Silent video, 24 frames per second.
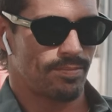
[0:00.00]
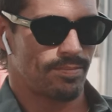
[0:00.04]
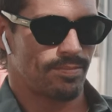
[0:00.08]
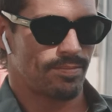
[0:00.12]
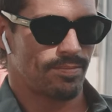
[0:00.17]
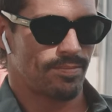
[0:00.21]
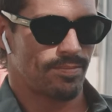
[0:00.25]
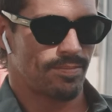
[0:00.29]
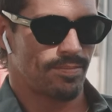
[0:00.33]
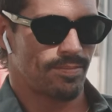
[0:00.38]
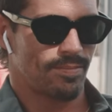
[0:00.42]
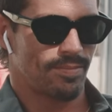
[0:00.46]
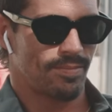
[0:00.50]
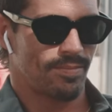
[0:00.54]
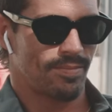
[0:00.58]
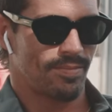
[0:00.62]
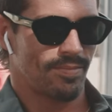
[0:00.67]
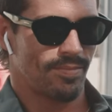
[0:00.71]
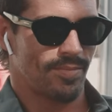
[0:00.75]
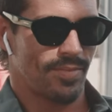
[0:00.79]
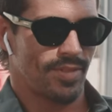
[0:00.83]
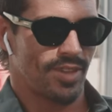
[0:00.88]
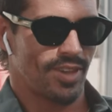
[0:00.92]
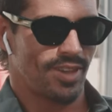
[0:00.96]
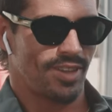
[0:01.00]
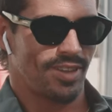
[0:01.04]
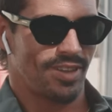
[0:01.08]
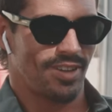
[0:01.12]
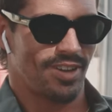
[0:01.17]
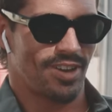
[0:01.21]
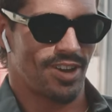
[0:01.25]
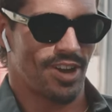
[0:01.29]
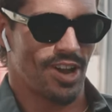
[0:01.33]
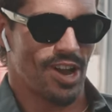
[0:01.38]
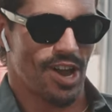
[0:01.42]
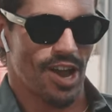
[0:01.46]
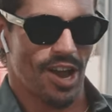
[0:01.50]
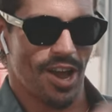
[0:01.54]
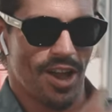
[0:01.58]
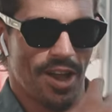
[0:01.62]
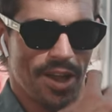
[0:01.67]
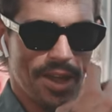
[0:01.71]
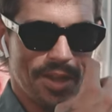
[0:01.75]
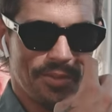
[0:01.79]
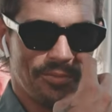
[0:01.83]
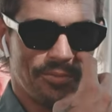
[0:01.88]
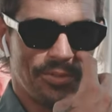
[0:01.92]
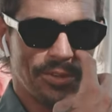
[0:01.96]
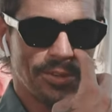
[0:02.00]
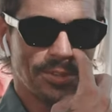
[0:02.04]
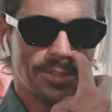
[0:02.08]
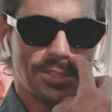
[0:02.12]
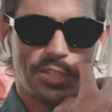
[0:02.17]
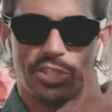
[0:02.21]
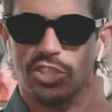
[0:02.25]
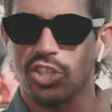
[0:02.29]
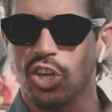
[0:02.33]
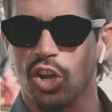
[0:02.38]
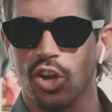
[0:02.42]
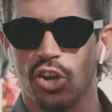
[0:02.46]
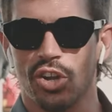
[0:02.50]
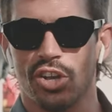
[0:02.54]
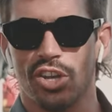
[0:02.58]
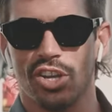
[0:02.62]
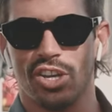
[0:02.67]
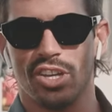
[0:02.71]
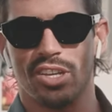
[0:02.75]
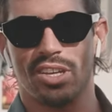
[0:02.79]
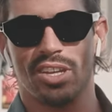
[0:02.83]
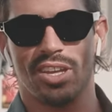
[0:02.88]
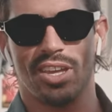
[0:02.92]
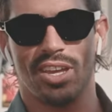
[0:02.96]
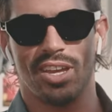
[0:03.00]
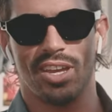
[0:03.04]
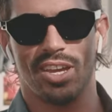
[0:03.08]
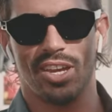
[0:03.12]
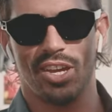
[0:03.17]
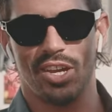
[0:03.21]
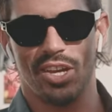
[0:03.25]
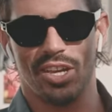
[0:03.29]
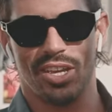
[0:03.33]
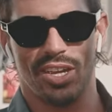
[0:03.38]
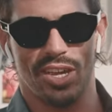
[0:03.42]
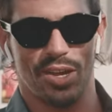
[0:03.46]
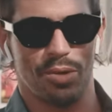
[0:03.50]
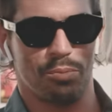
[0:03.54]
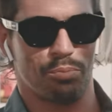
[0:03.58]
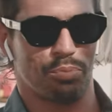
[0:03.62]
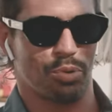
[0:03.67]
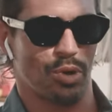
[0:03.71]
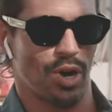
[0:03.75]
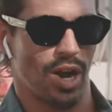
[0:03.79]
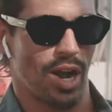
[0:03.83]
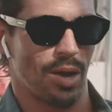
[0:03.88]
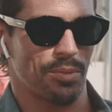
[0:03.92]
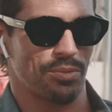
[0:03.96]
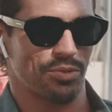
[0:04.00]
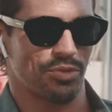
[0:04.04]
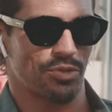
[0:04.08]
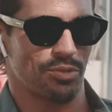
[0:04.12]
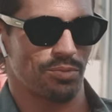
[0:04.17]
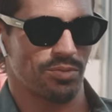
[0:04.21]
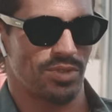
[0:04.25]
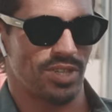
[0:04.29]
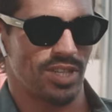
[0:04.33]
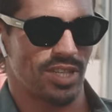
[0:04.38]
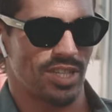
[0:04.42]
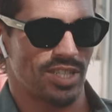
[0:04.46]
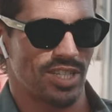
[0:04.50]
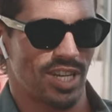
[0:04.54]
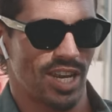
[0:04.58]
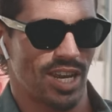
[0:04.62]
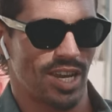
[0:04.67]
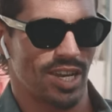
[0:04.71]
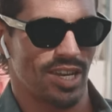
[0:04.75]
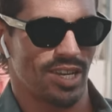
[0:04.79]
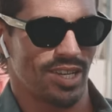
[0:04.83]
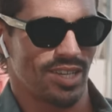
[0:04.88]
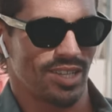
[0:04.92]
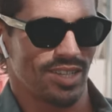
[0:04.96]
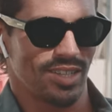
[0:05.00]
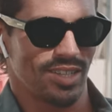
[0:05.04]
You're still going for the big money. Ah, uh, it feels so good to get get props from TJ.